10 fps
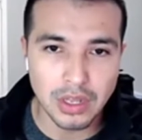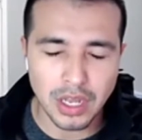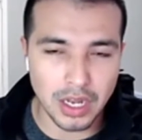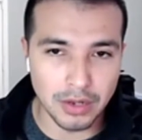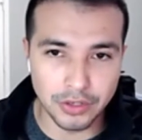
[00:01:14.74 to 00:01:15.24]

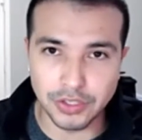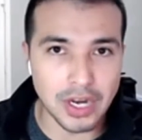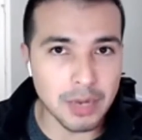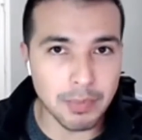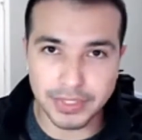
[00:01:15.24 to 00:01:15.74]
you're still
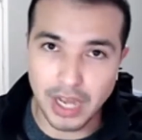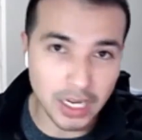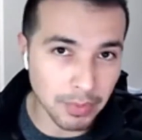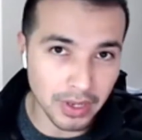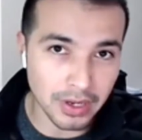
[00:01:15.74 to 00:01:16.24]
90%
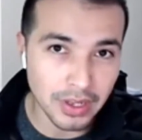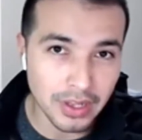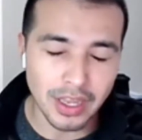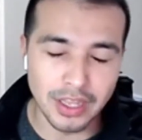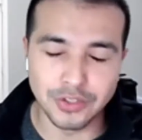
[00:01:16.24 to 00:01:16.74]
occupied.
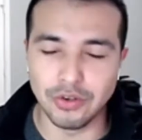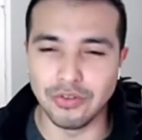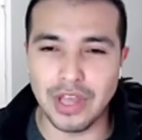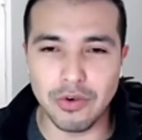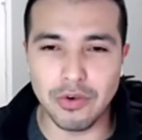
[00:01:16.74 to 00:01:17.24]
Yep. And so
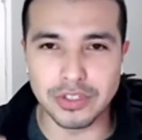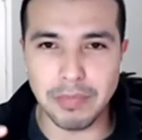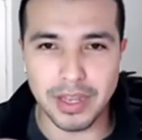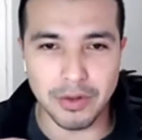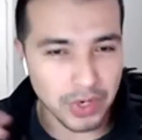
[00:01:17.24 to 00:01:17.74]
that was my
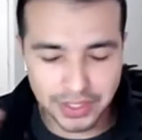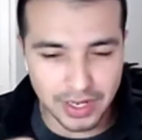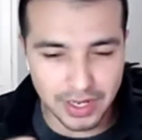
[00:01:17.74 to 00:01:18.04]
reasoning.